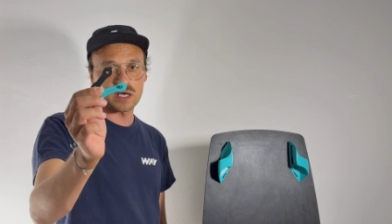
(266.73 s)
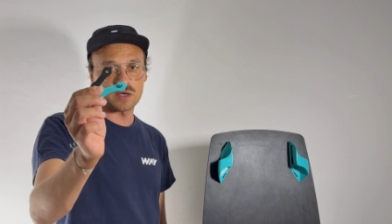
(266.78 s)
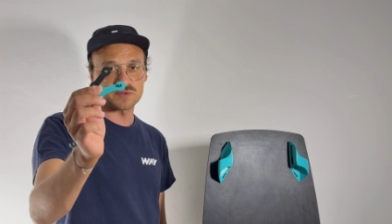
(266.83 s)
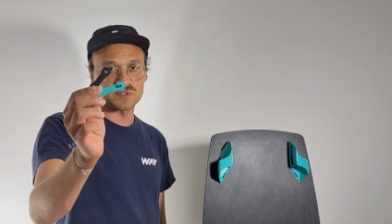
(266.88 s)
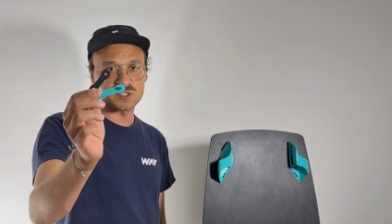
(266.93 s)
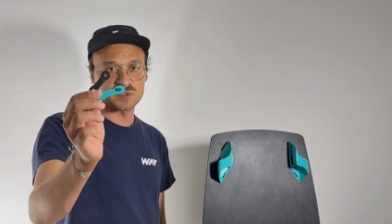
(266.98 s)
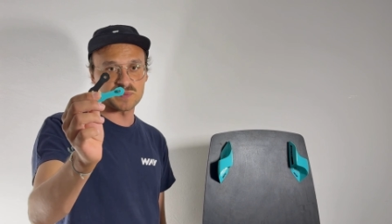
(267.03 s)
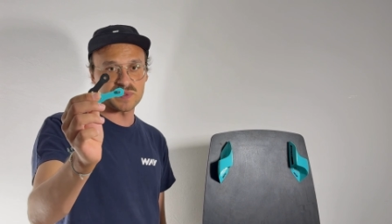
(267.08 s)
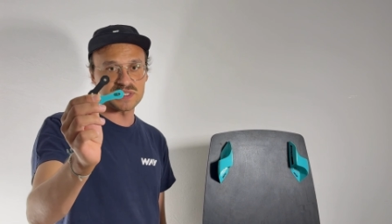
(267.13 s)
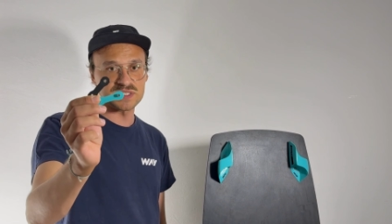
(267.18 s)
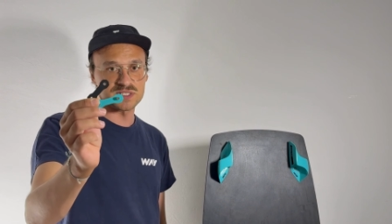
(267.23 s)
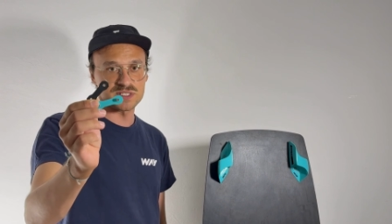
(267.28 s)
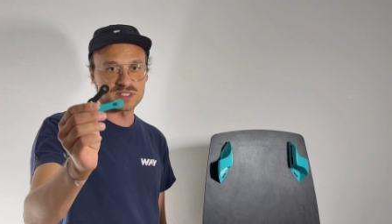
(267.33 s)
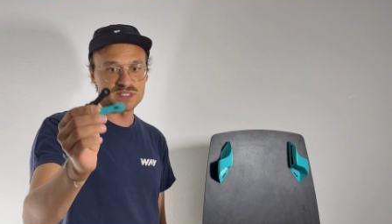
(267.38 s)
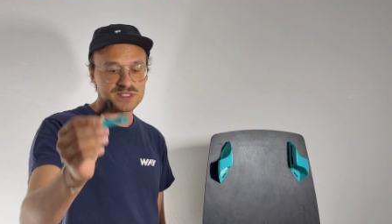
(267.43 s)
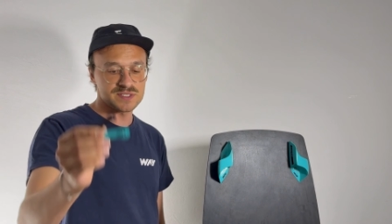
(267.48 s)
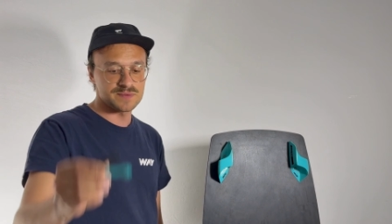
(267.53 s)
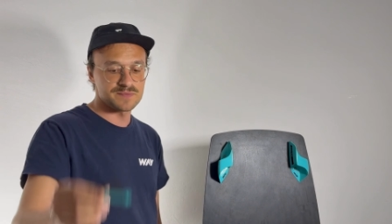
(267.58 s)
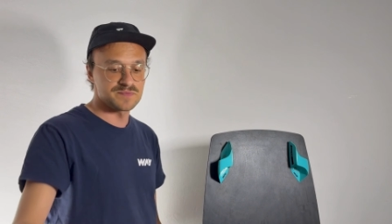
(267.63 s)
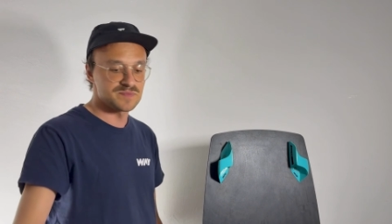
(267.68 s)
out the
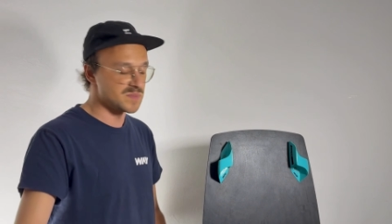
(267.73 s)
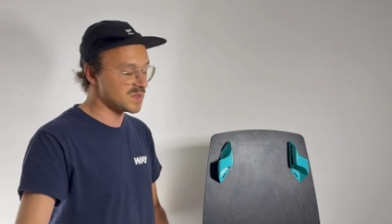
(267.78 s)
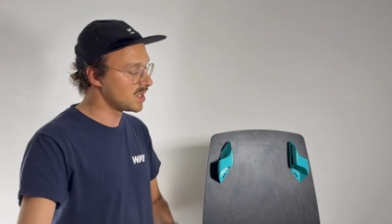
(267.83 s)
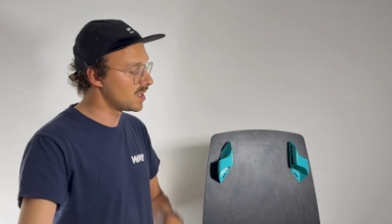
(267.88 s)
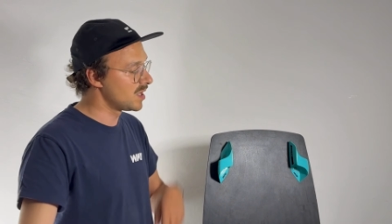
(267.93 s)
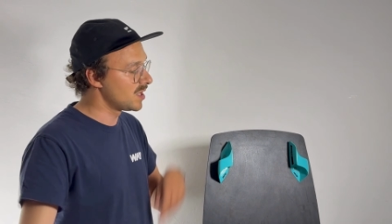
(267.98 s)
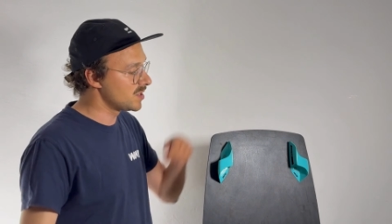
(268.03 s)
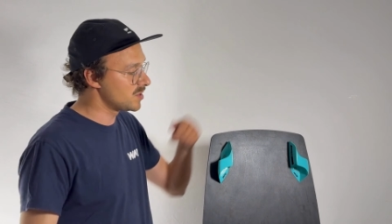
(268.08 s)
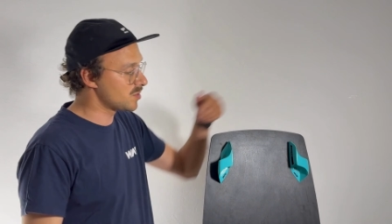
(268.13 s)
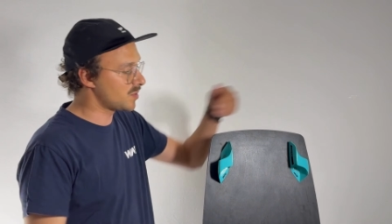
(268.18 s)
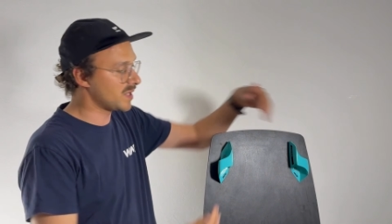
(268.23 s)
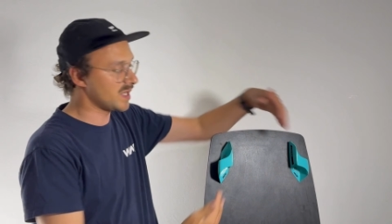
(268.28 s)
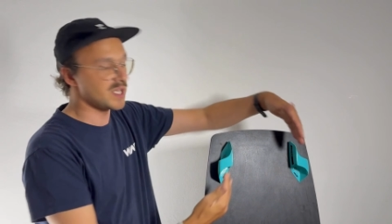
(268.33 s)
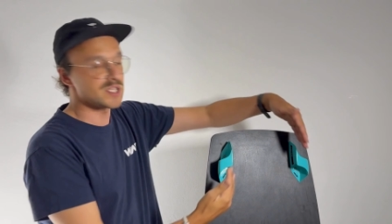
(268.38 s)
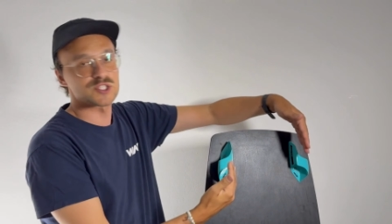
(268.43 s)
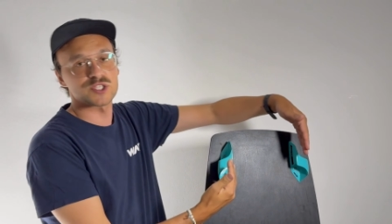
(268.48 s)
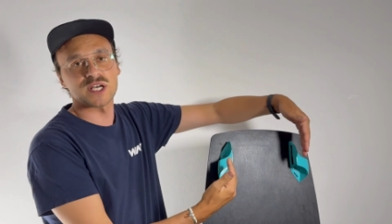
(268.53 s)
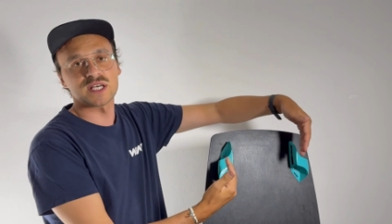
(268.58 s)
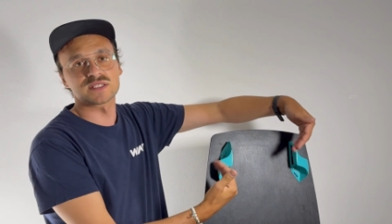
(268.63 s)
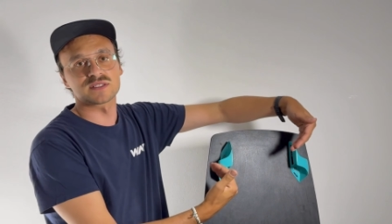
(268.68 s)
spacers, you can
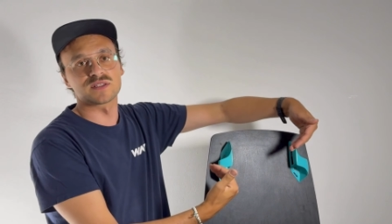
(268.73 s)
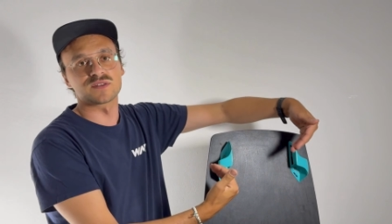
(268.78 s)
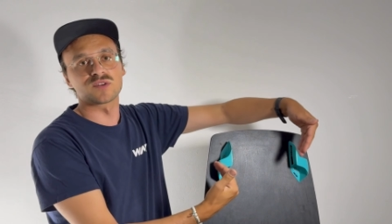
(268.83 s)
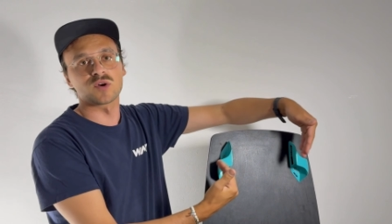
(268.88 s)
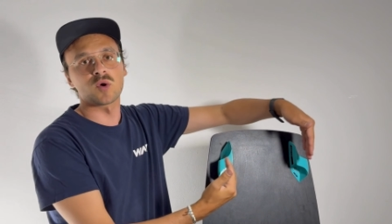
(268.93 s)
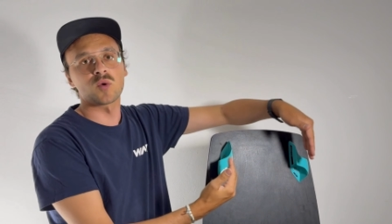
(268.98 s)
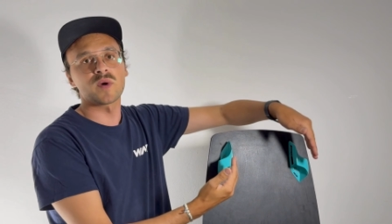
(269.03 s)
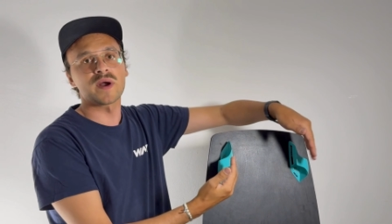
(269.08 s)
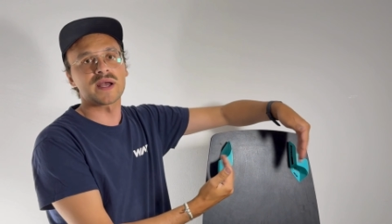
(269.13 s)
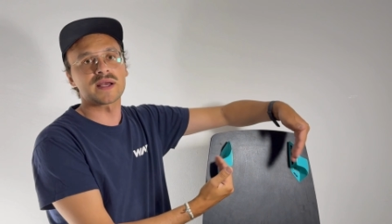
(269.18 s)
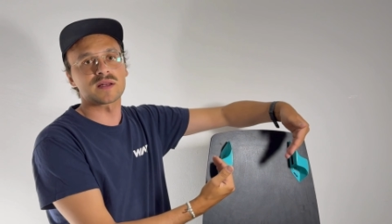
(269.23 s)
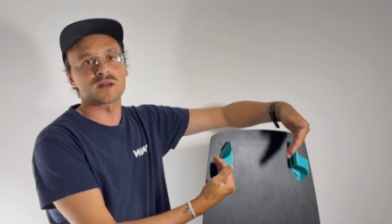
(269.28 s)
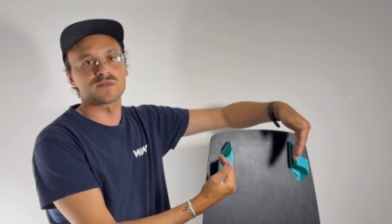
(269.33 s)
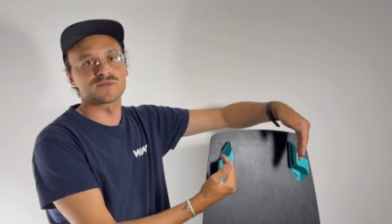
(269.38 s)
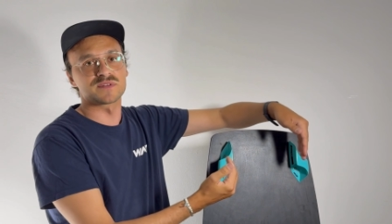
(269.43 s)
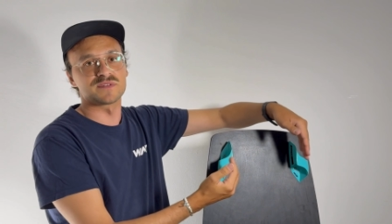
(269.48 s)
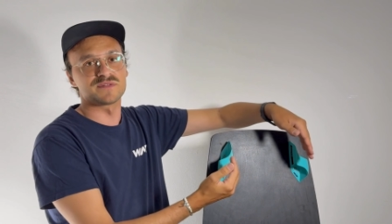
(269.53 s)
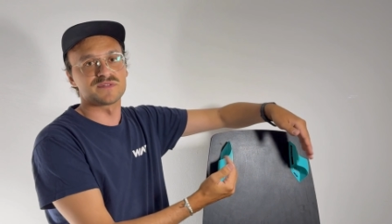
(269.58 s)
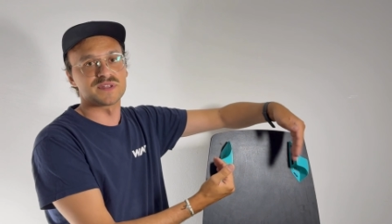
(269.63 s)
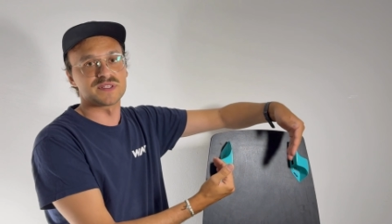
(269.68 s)
adjust the toe angle of
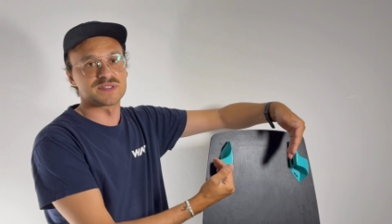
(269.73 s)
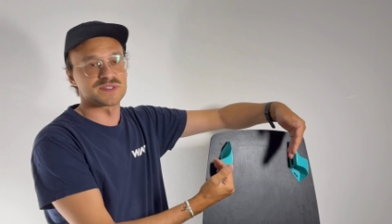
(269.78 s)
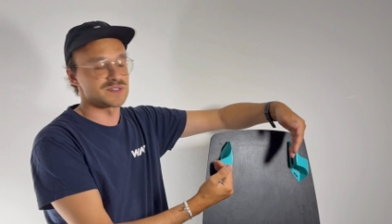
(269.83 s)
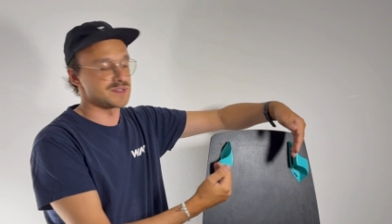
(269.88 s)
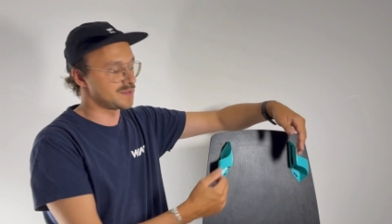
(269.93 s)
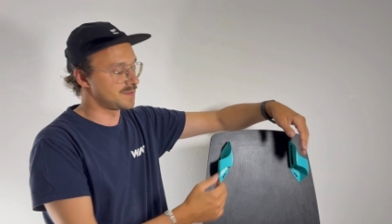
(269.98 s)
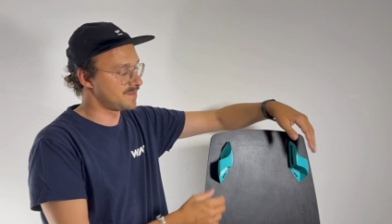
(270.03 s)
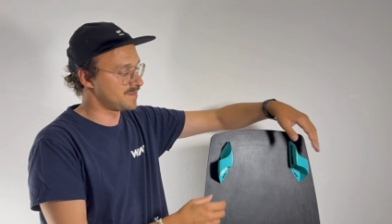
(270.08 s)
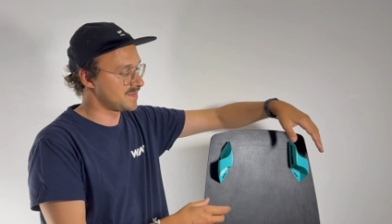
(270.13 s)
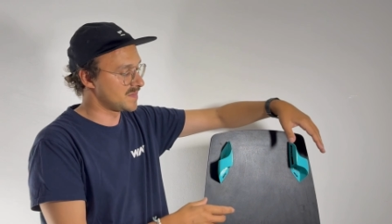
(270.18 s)
the fins.